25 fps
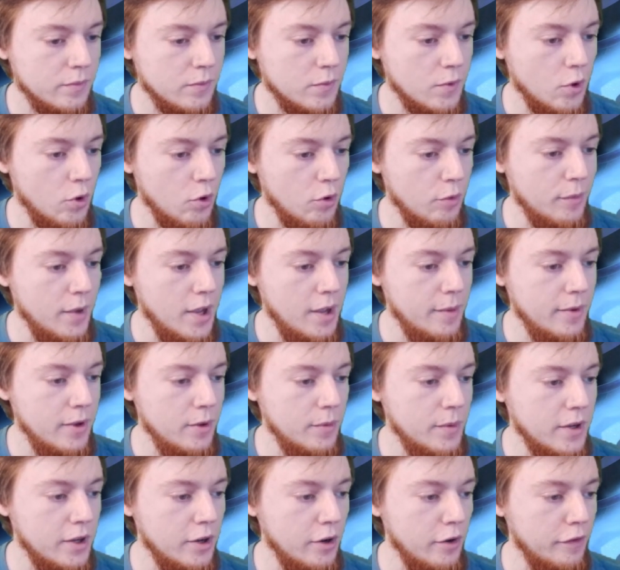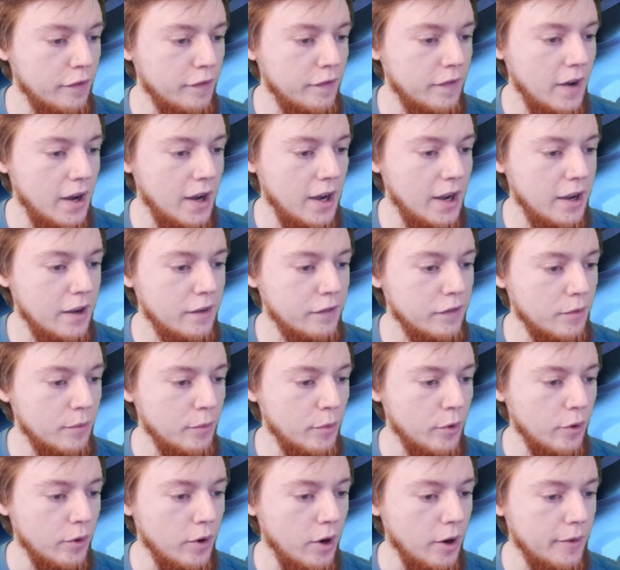Or maybe we go 5
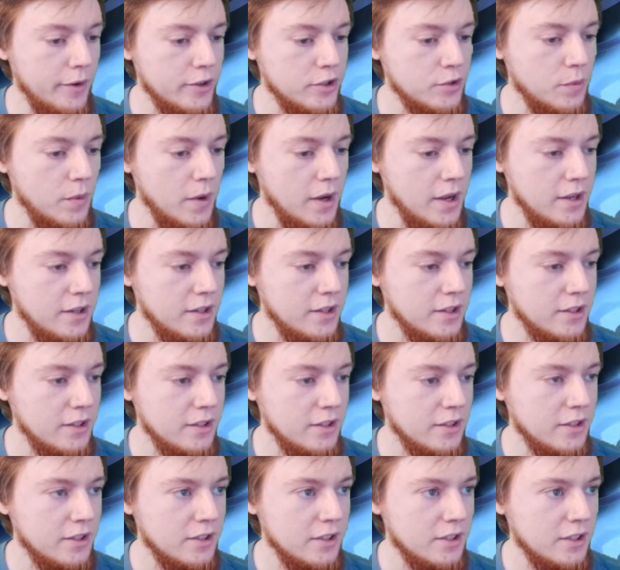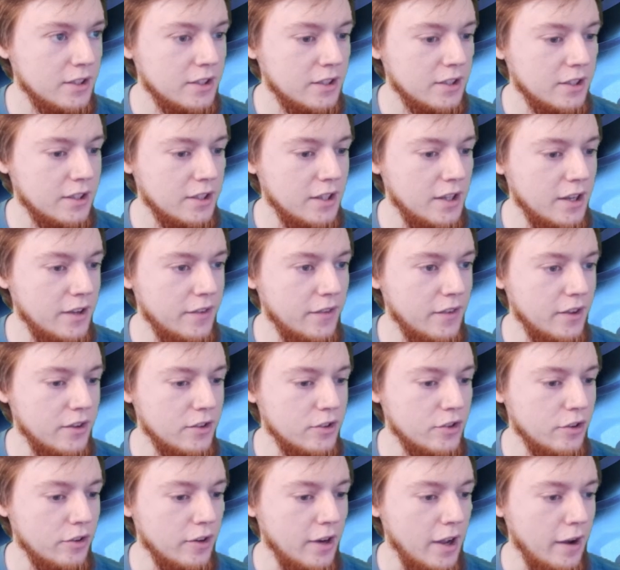Mirari's Wake, and then
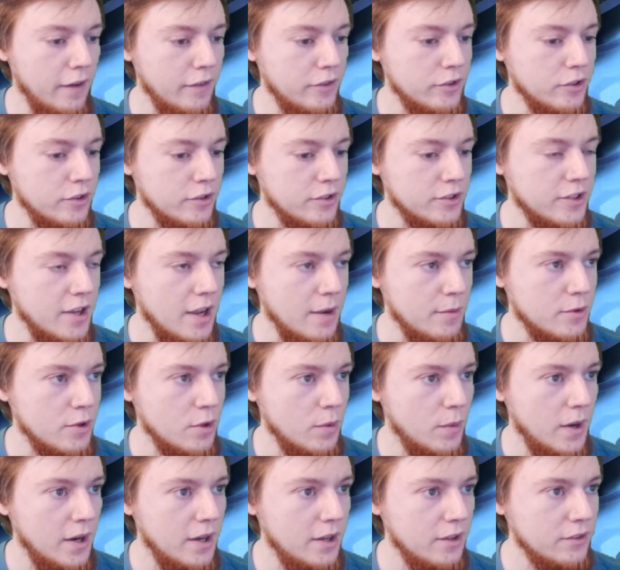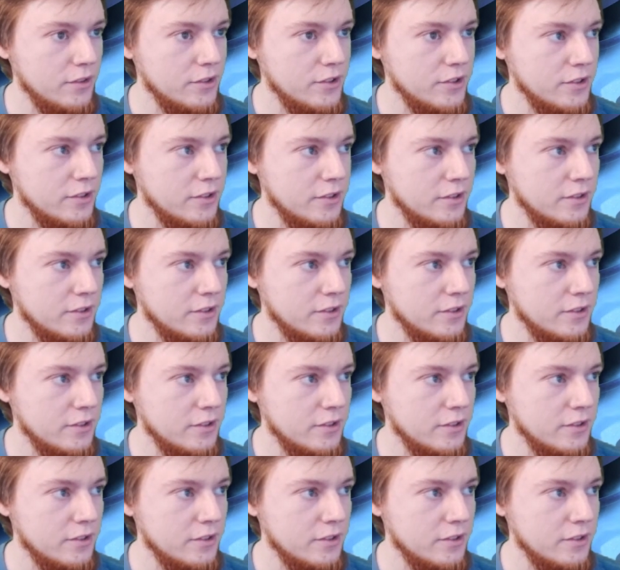turn after Escape to the Wilds.